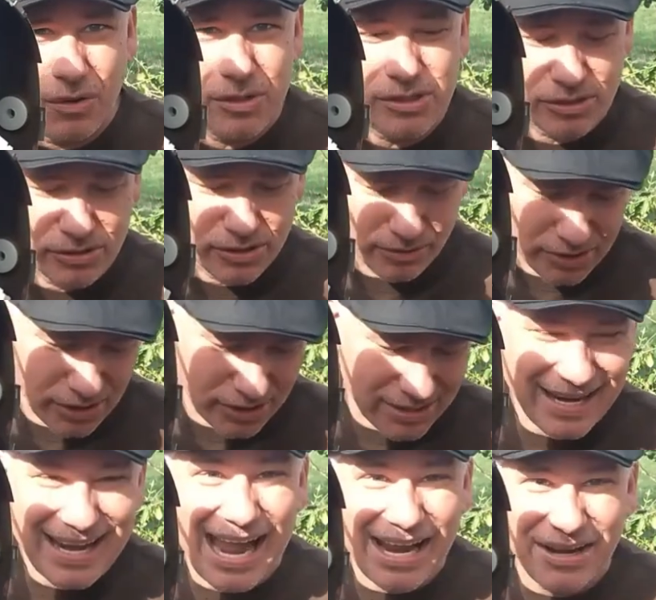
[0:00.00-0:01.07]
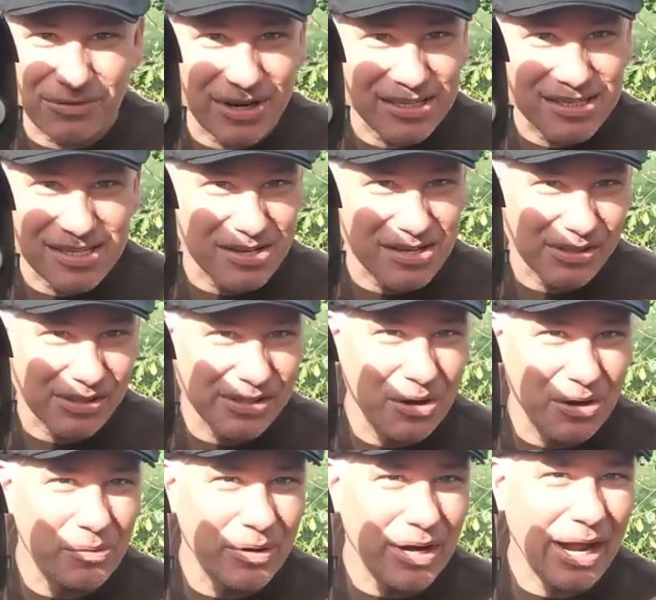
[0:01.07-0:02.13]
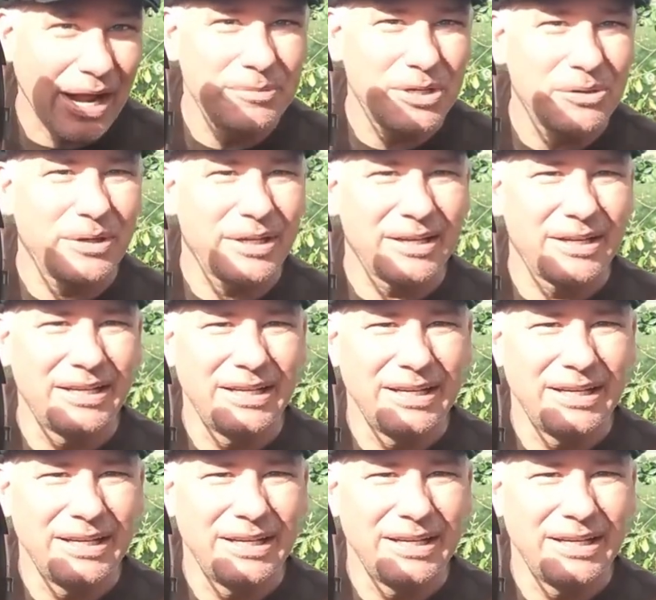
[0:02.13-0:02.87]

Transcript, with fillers: know what you're doing, just like I don't necessarily know what I'm doing